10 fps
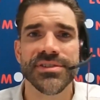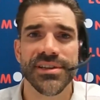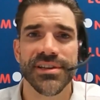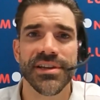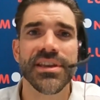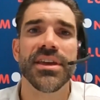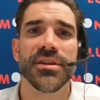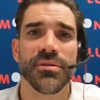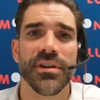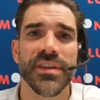to looking at
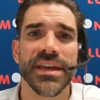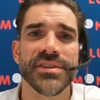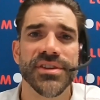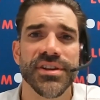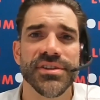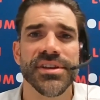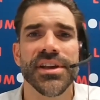all of this, and